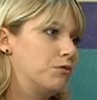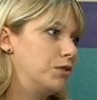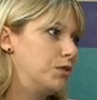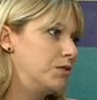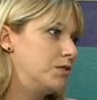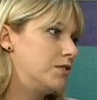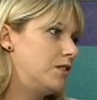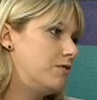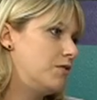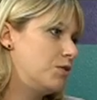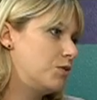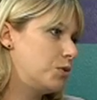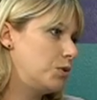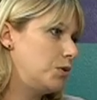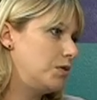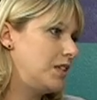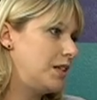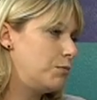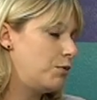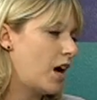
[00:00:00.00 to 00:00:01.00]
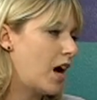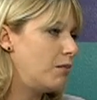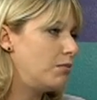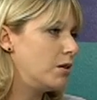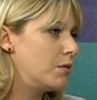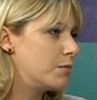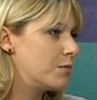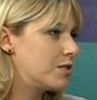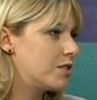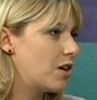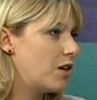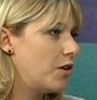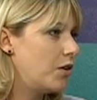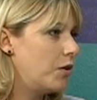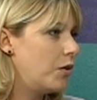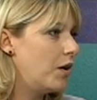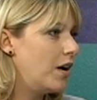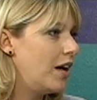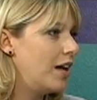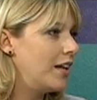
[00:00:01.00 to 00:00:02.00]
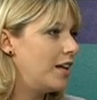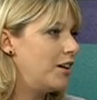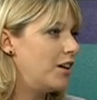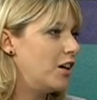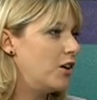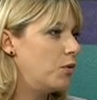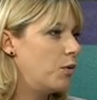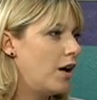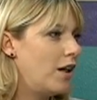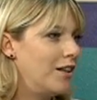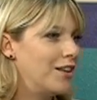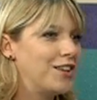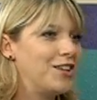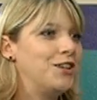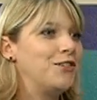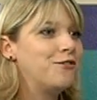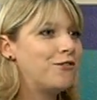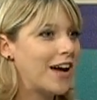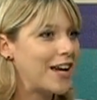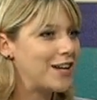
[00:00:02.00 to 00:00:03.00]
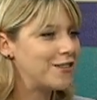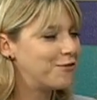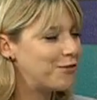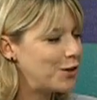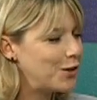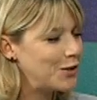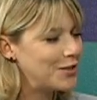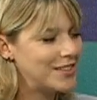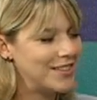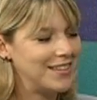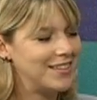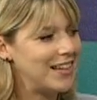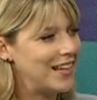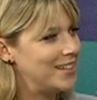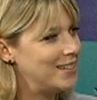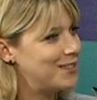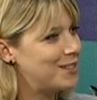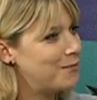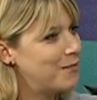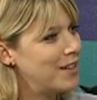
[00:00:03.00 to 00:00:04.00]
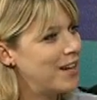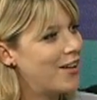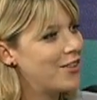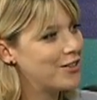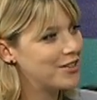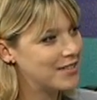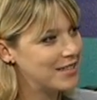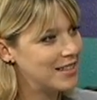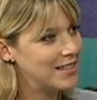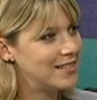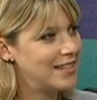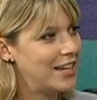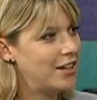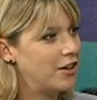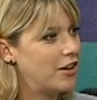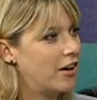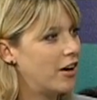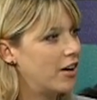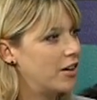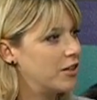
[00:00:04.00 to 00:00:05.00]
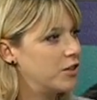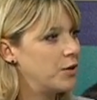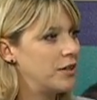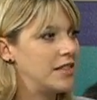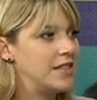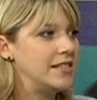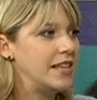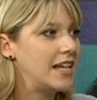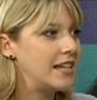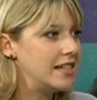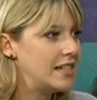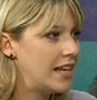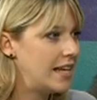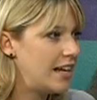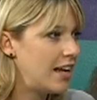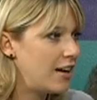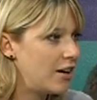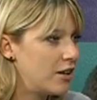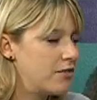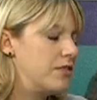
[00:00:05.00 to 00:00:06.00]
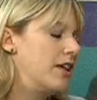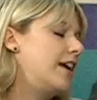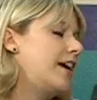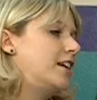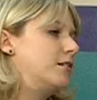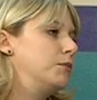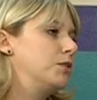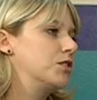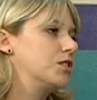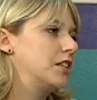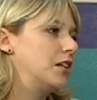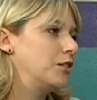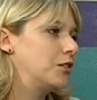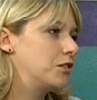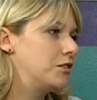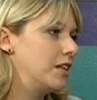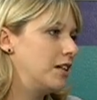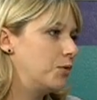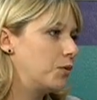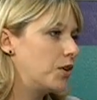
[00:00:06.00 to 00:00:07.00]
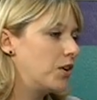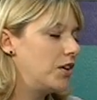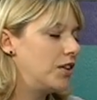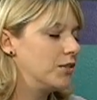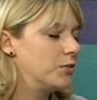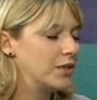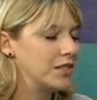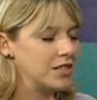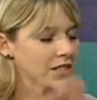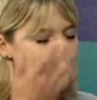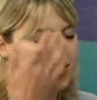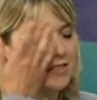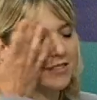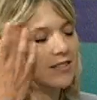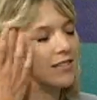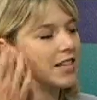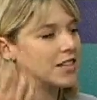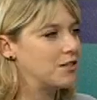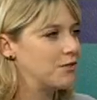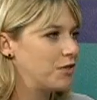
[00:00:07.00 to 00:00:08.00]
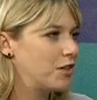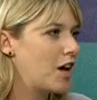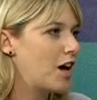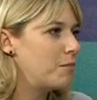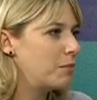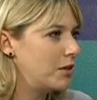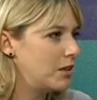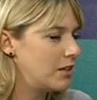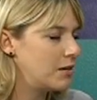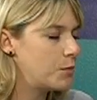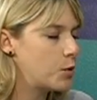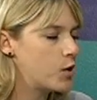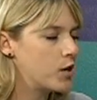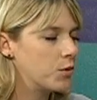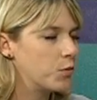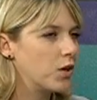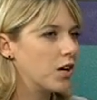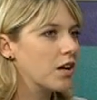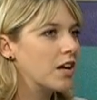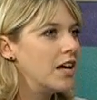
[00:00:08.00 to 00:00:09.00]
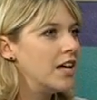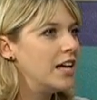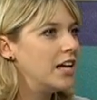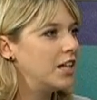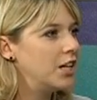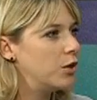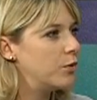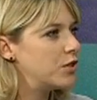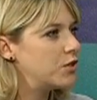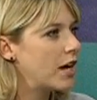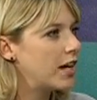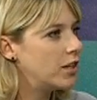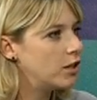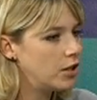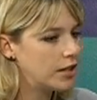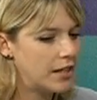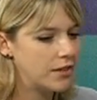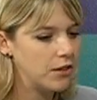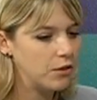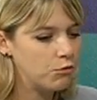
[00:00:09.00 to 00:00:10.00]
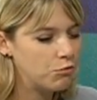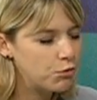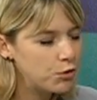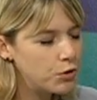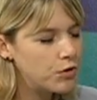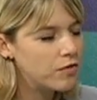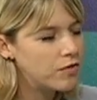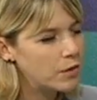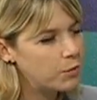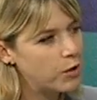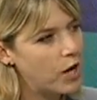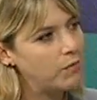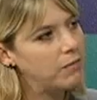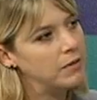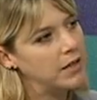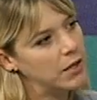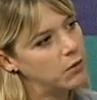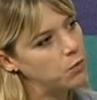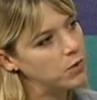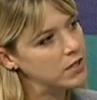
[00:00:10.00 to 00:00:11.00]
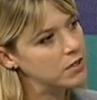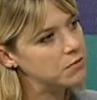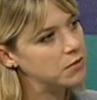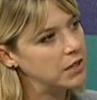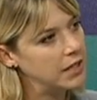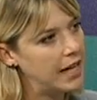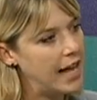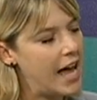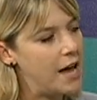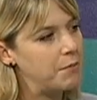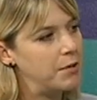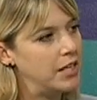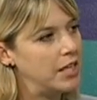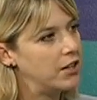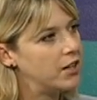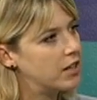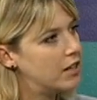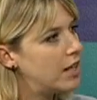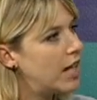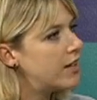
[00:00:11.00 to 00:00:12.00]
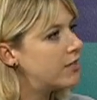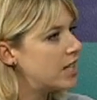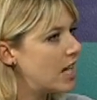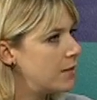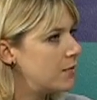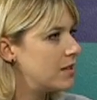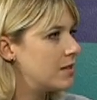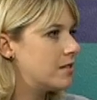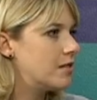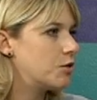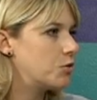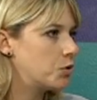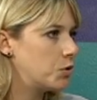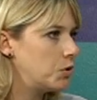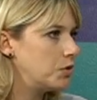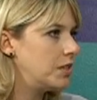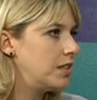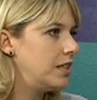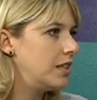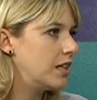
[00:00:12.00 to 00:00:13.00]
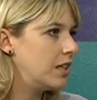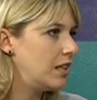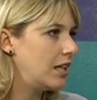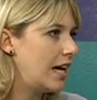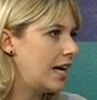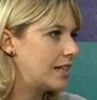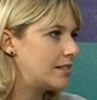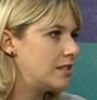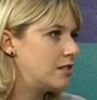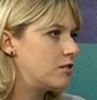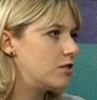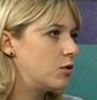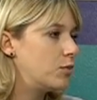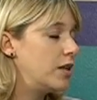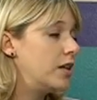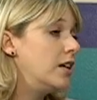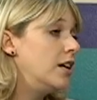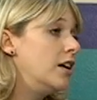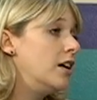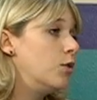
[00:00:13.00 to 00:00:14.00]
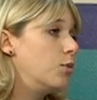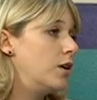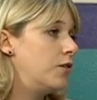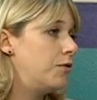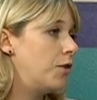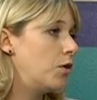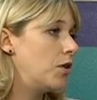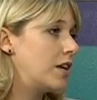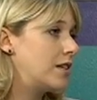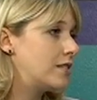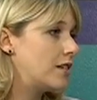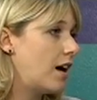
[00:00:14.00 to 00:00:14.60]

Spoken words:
roots of the cruelty problem. So, while you find folks and so many others in the state are doing the day-to-day care of the animal sheltering world, which is such phenomenal and important work, we try to look at the root of the problem, like what's really happening here. And a lot of times it's the cruelty and neglect, and so we focus